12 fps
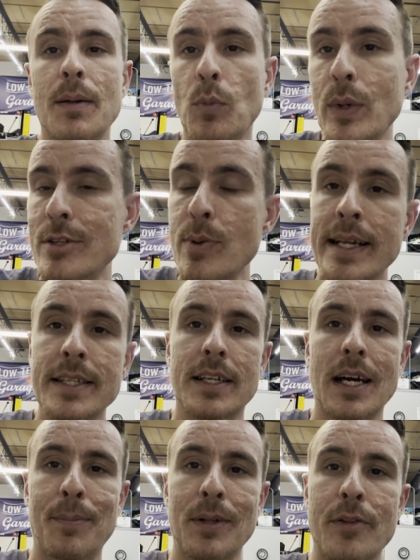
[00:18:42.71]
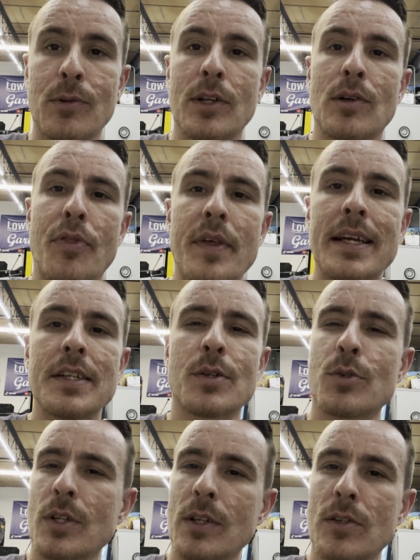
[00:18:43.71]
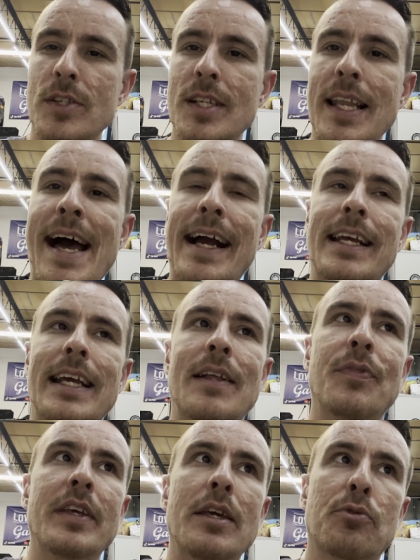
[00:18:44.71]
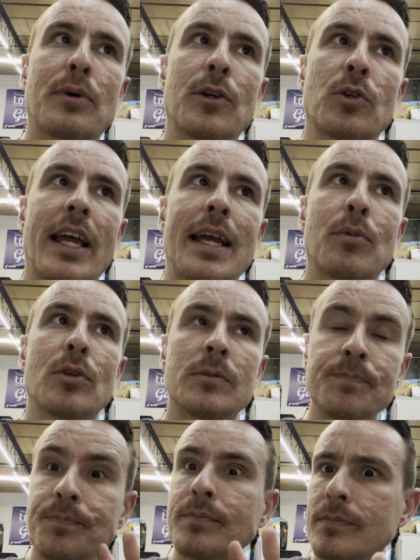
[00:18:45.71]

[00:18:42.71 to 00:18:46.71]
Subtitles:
We tweaked a couple other little things. There's a little slack in the throttle cable.